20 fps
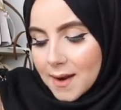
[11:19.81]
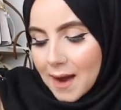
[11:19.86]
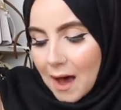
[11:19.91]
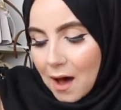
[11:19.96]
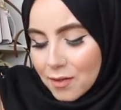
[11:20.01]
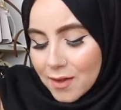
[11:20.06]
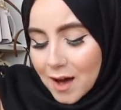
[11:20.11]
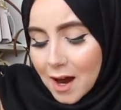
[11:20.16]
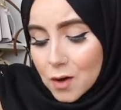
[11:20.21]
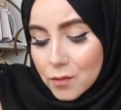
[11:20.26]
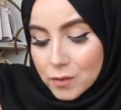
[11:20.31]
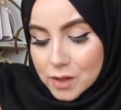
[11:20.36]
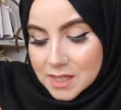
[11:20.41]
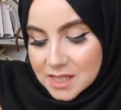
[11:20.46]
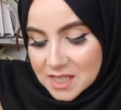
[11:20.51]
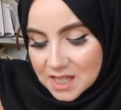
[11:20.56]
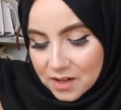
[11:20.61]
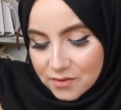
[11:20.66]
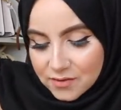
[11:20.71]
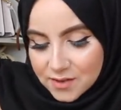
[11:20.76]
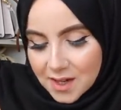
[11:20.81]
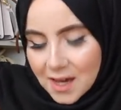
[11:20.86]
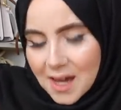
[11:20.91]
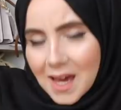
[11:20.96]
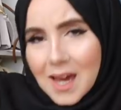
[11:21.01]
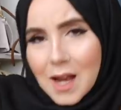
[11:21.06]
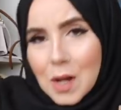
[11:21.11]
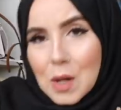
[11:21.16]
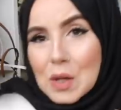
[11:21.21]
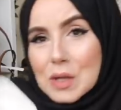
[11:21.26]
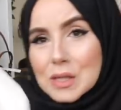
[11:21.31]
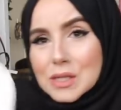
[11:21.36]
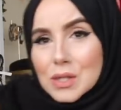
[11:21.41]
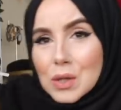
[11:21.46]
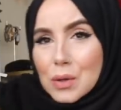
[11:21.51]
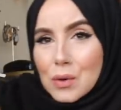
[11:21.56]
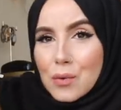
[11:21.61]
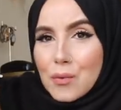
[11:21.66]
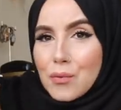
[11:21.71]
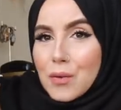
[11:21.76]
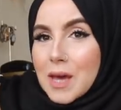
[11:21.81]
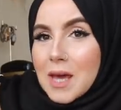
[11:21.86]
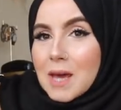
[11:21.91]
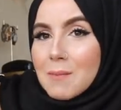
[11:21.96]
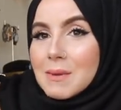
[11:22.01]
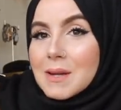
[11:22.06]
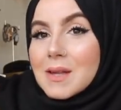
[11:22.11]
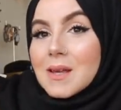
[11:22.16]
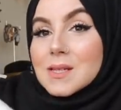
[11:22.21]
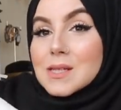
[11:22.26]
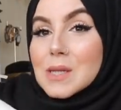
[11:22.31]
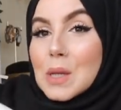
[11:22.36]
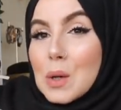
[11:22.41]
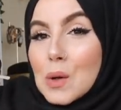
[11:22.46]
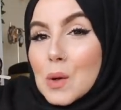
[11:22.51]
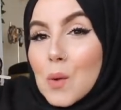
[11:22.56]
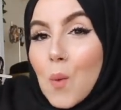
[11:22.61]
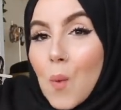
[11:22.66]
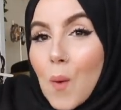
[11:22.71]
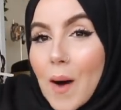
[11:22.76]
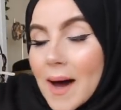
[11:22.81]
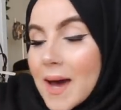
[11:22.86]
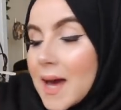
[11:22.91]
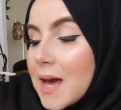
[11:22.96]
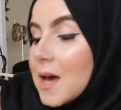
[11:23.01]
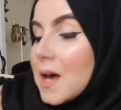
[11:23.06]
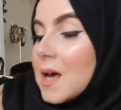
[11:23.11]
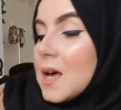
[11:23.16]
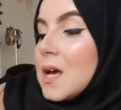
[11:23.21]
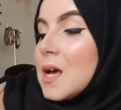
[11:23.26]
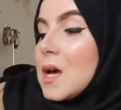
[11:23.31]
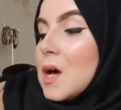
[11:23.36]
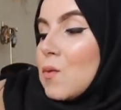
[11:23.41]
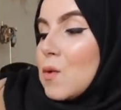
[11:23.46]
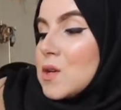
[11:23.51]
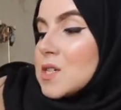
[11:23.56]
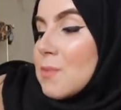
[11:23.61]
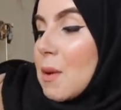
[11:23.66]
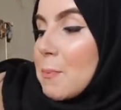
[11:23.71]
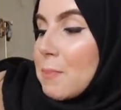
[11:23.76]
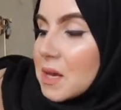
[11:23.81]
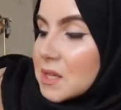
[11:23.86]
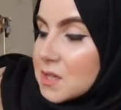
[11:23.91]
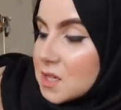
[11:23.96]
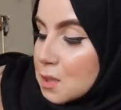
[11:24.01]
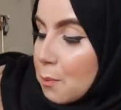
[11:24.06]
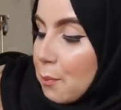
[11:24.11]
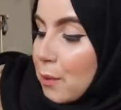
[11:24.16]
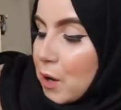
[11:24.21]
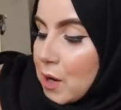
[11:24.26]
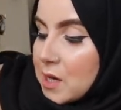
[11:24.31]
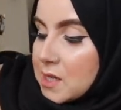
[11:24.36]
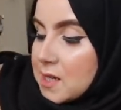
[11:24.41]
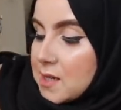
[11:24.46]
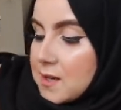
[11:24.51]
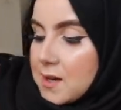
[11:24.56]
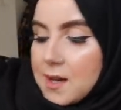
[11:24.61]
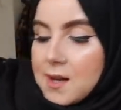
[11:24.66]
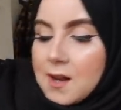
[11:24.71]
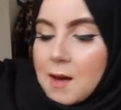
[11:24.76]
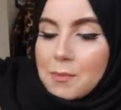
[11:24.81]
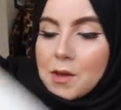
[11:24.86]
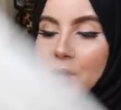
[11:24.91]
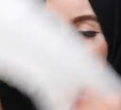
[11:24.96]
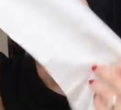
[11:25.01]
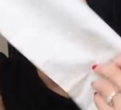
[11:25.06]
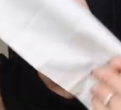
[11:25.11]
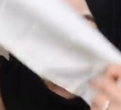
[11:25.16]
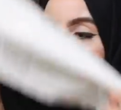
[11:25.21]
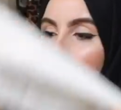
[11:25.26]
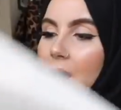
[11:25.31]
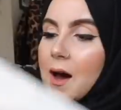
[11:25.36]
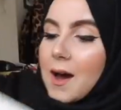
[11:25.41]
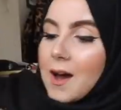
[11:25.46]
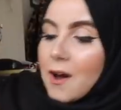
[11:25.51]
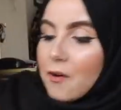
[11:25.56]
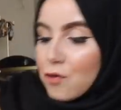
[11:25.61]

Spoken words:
Now that I received it, it looks cream. It doesn't look white, which I'm a bit disappointed in, I'm not gonna lie.